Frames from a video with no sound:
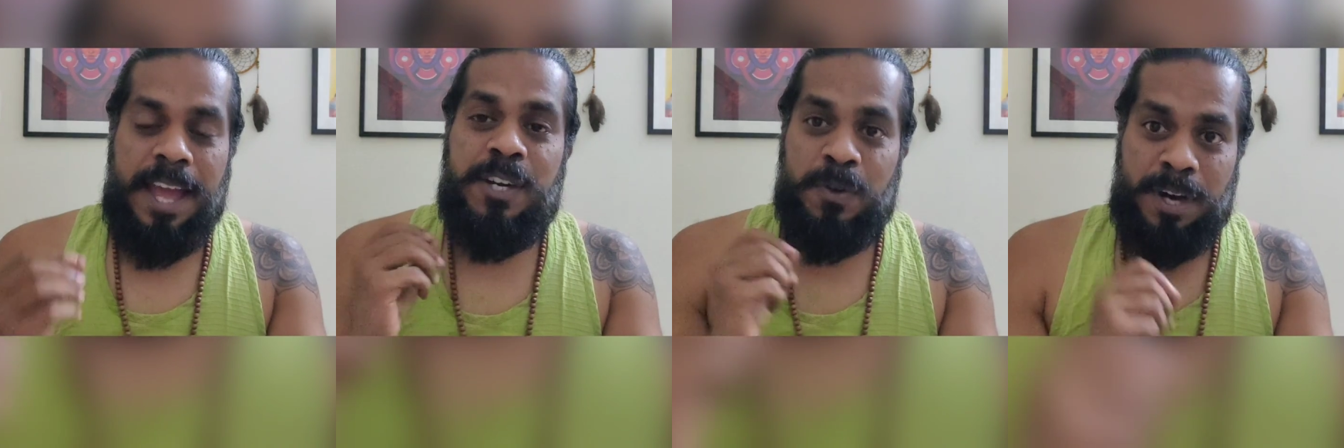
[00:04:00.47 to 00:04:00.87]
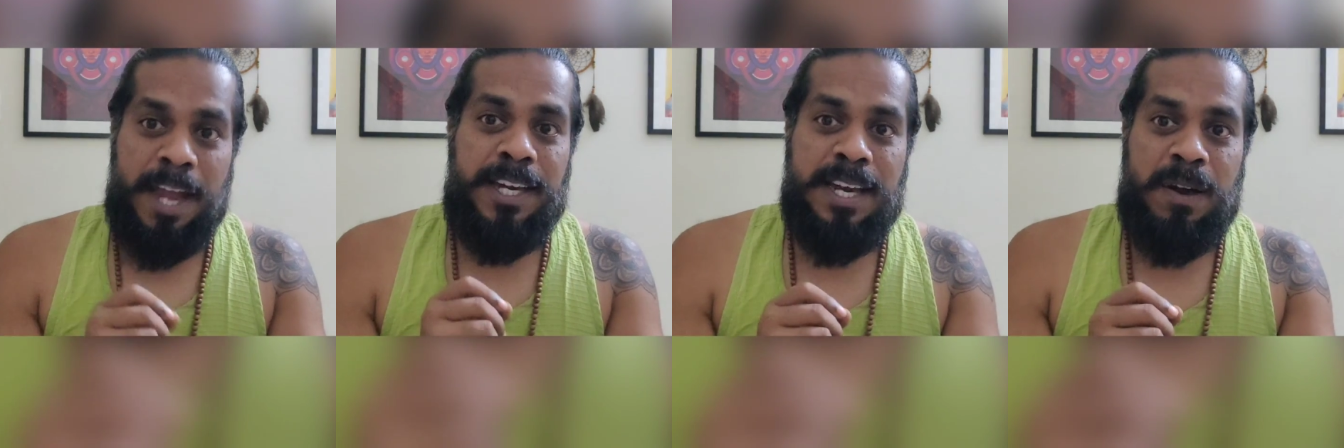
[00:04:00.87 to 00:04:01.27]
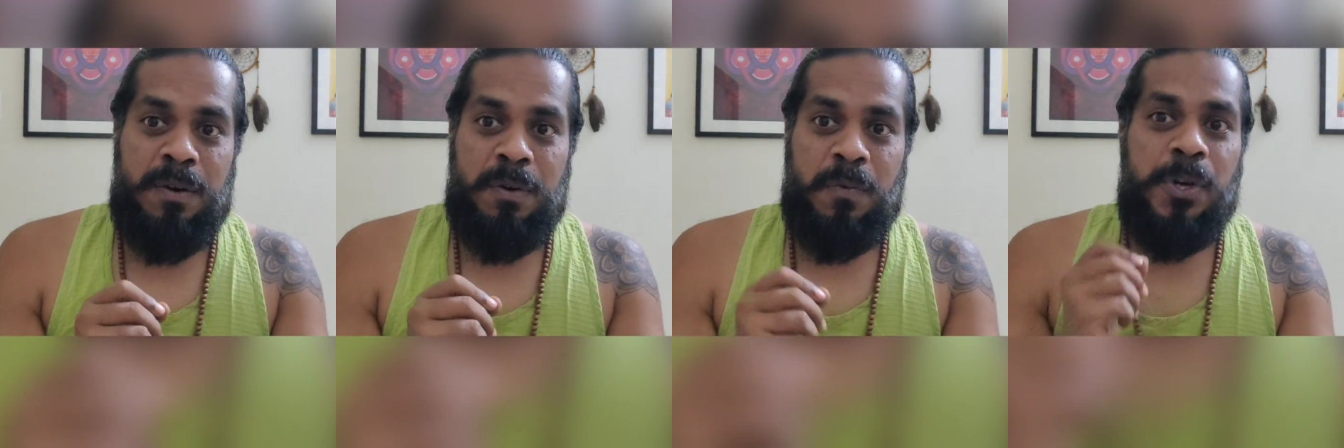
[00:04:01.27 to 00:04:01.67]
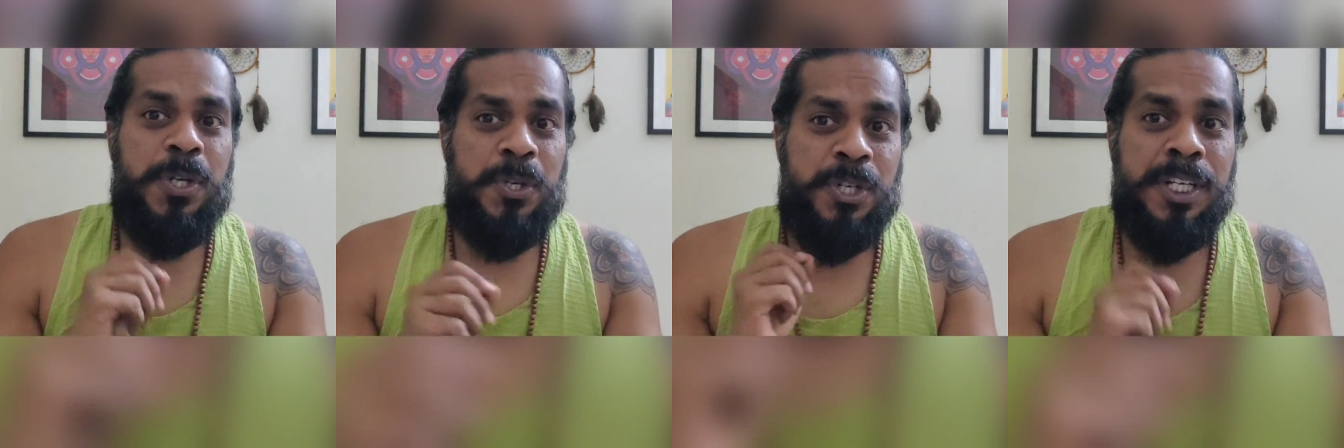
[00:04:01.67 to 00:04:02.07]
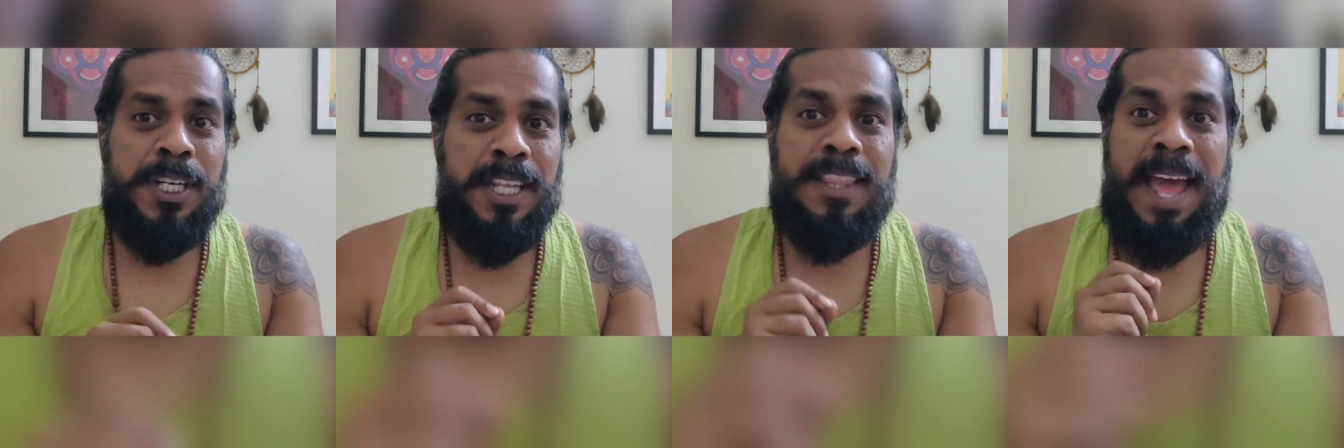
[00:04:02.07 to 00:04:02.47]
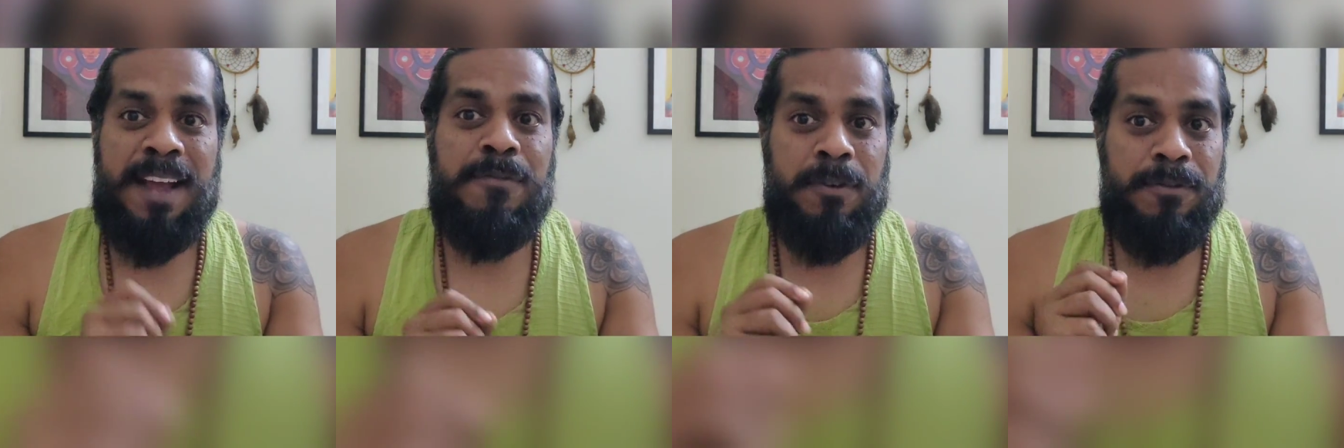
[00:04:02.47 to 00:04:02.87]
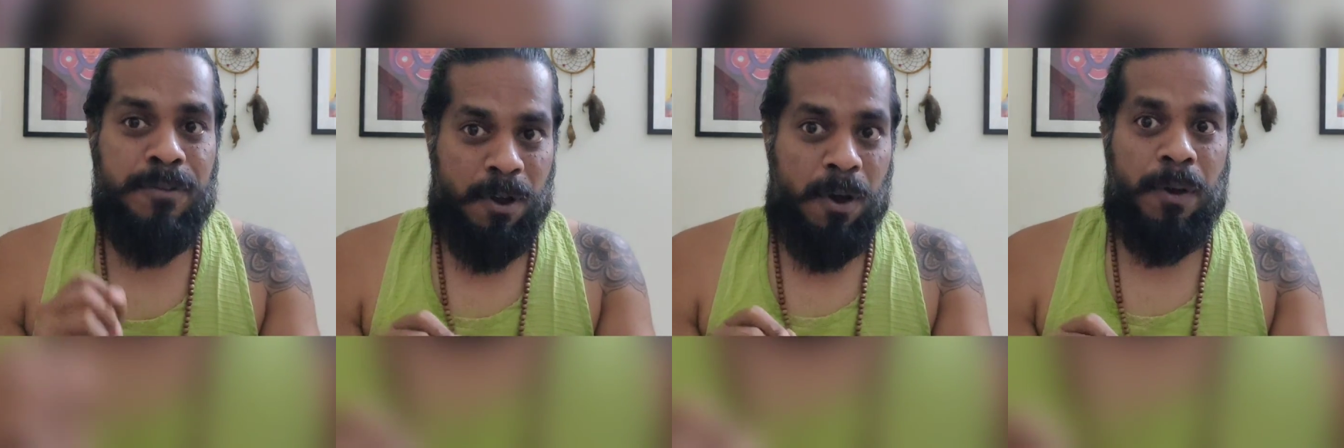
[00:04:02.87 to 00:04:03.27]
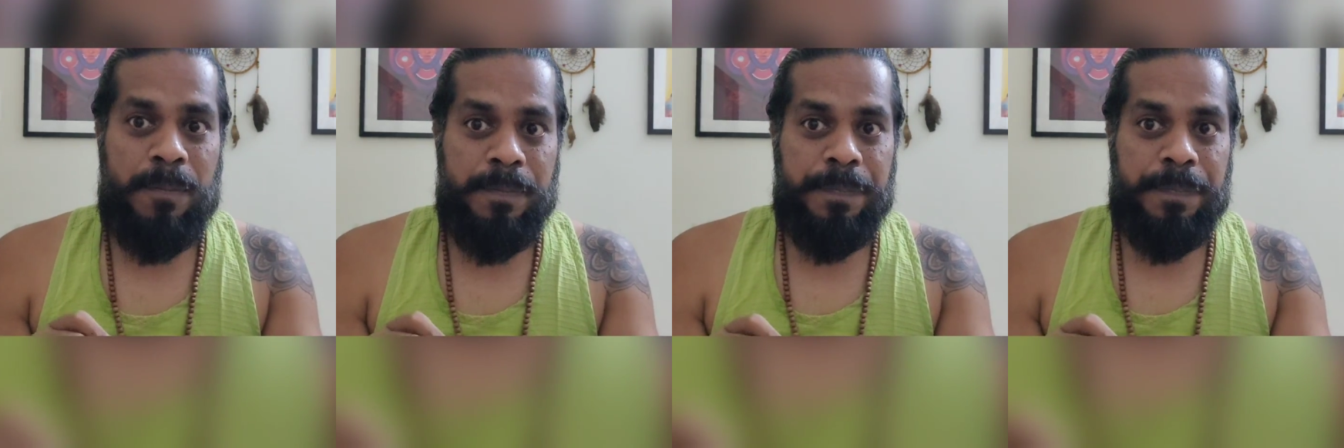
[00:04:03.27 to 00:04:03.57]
and you write down what you're really thankful for.